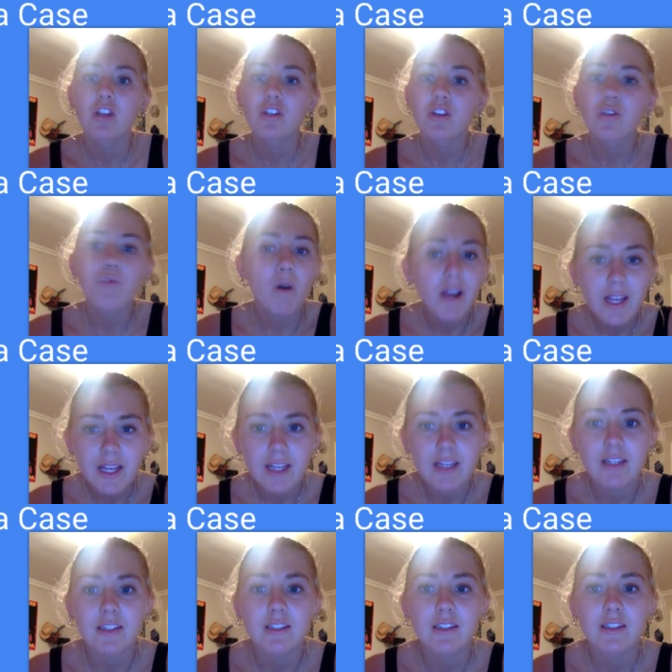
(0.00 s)
So, what
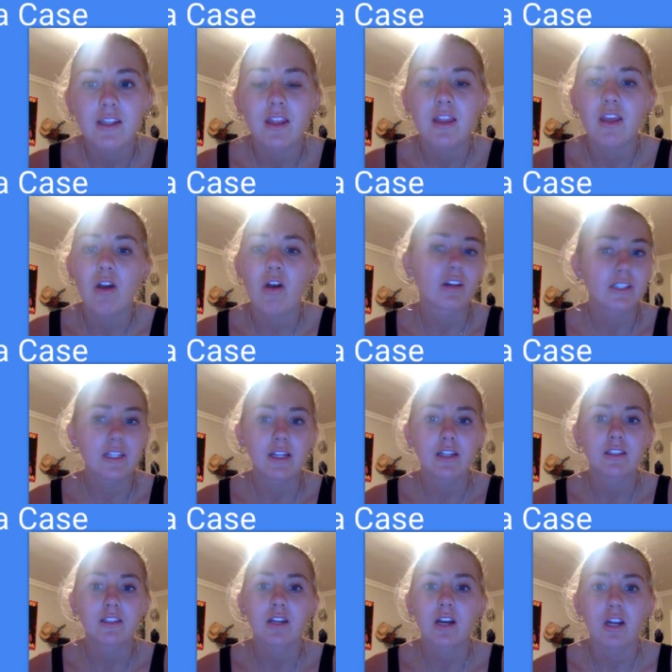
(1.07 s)
is the
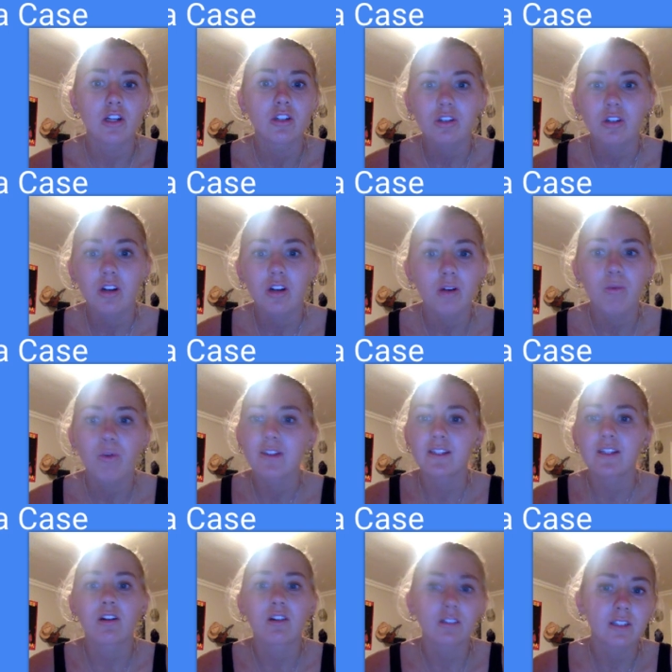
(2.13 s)
Arctic Tundra? What
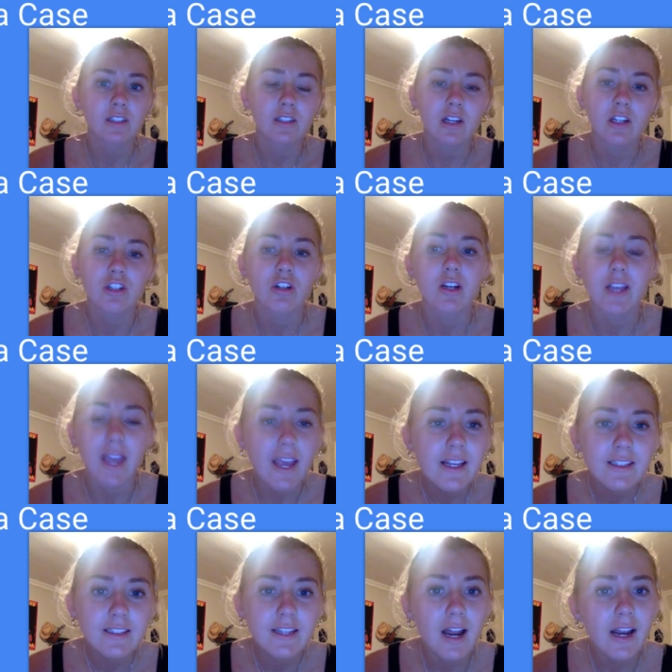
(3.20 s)
is the Arctic Tundra
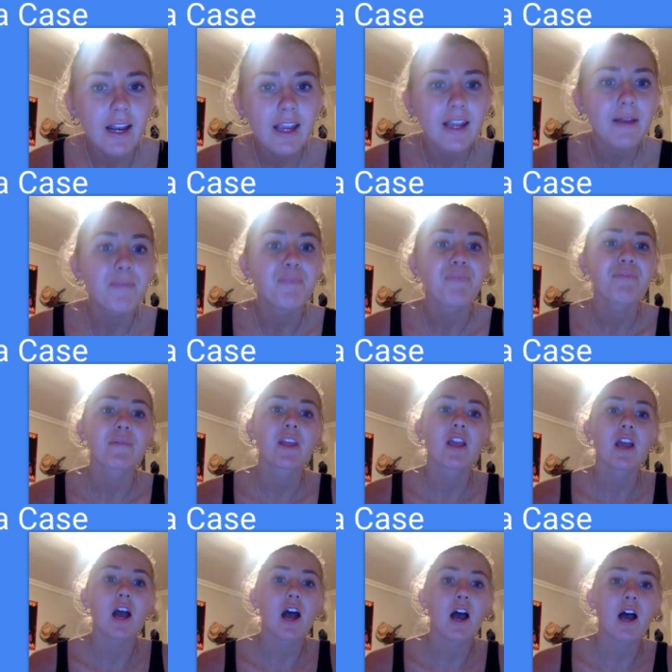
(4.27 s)
case study?
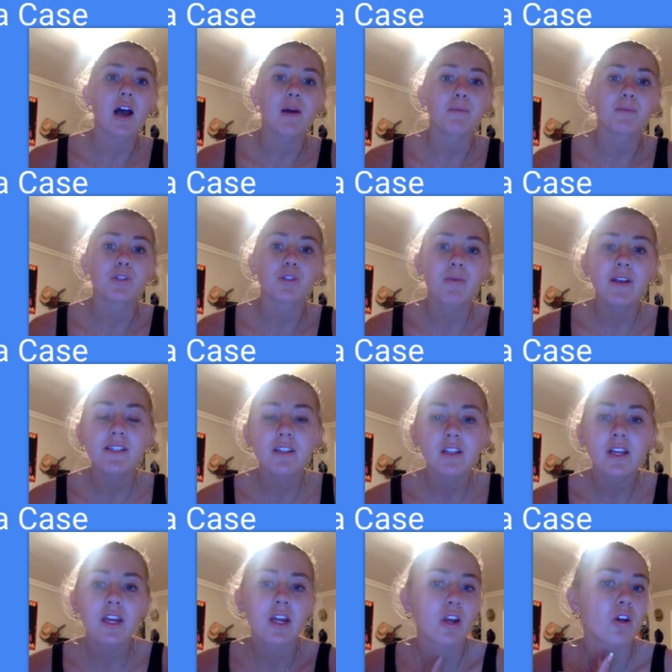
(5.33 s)

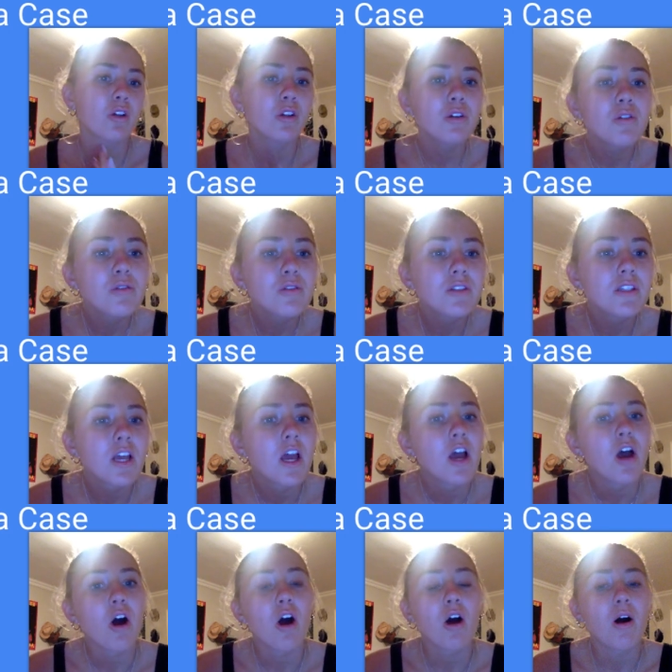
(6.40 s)
Basically, it includes
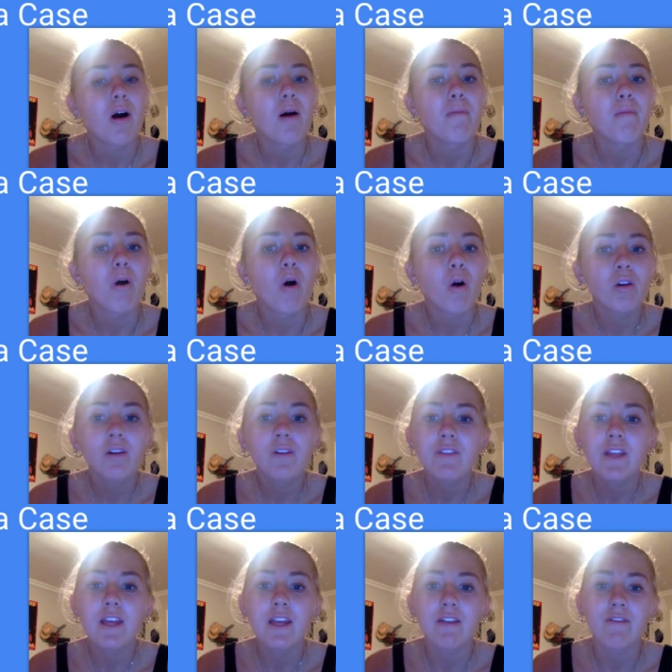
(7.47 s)
all of
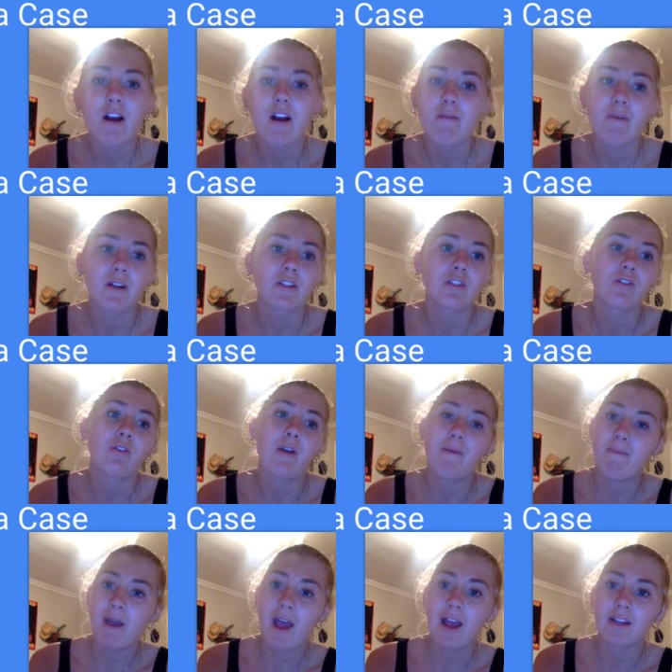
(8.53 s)
the environmental
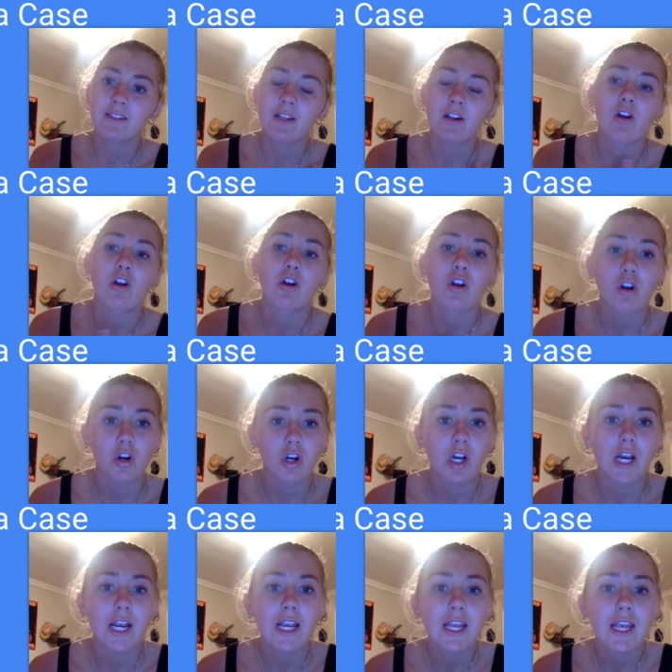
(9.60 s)
impacts that are
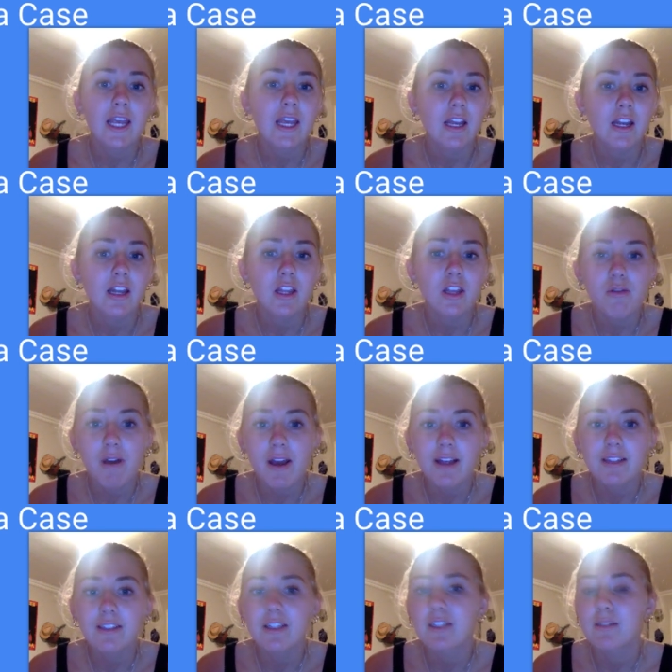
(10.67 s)
occurring in the
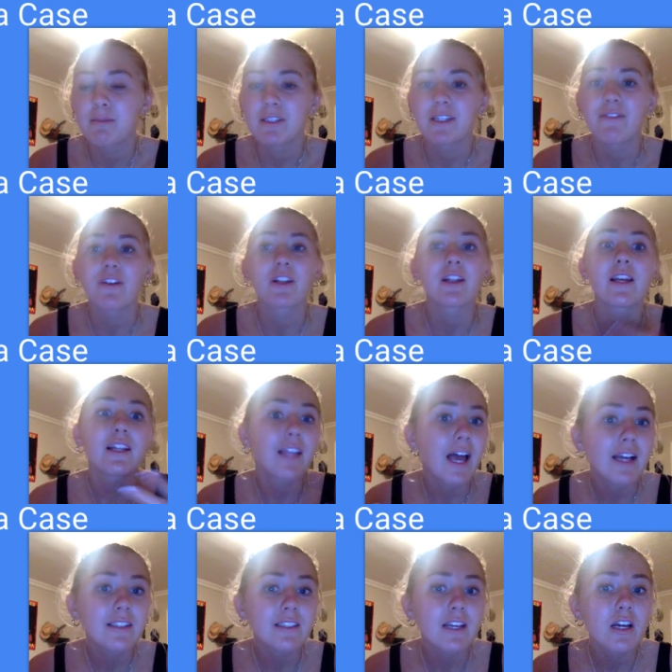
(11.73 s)
US and specifically
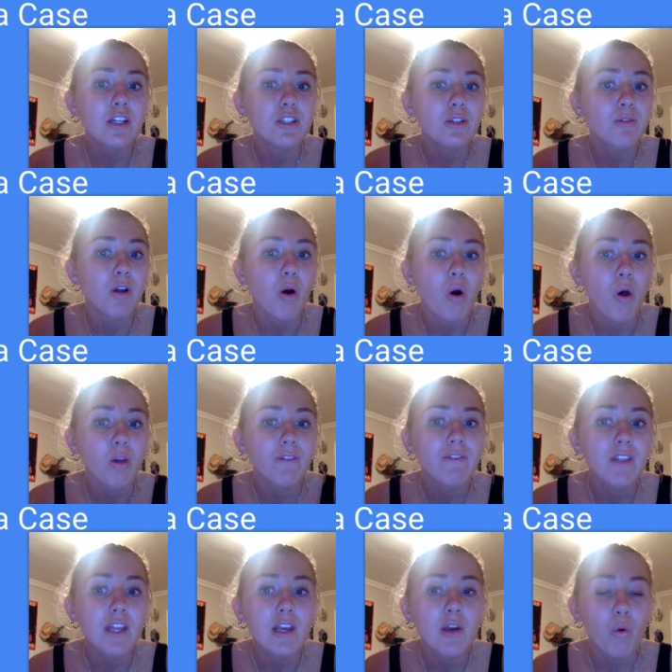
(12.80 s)
Alaska due to all of
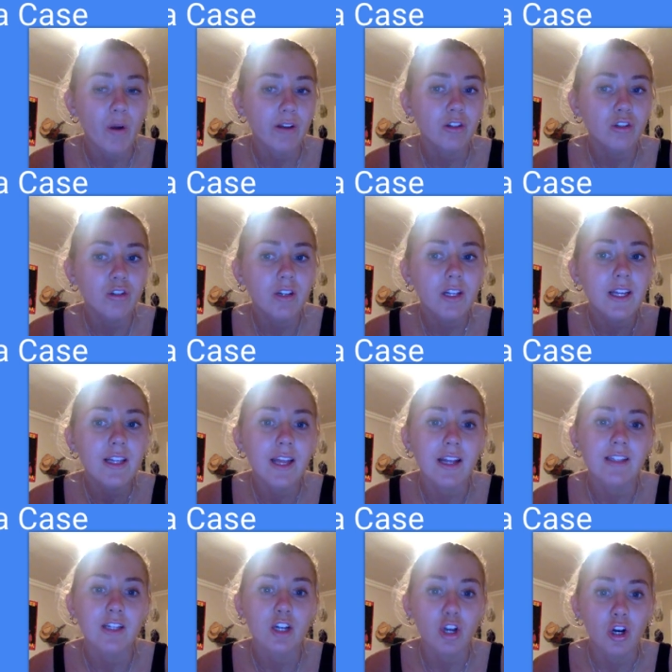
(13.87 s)
the oil drilling
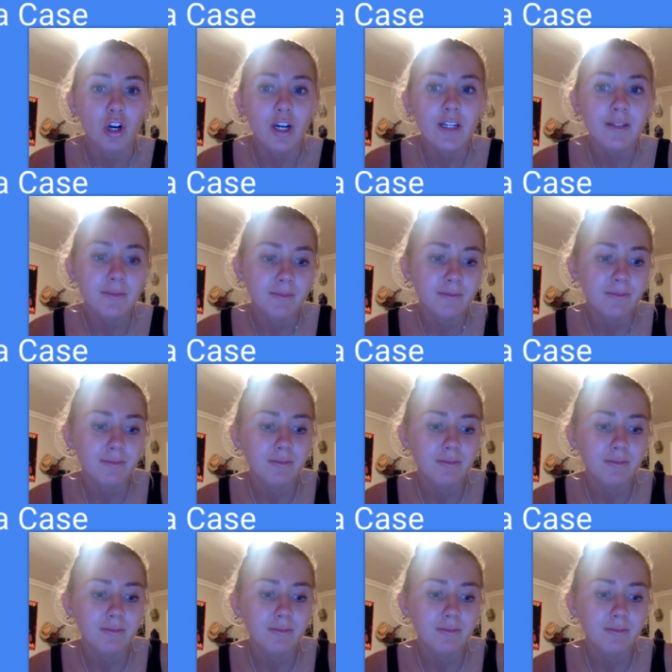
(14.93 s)
that is occurring.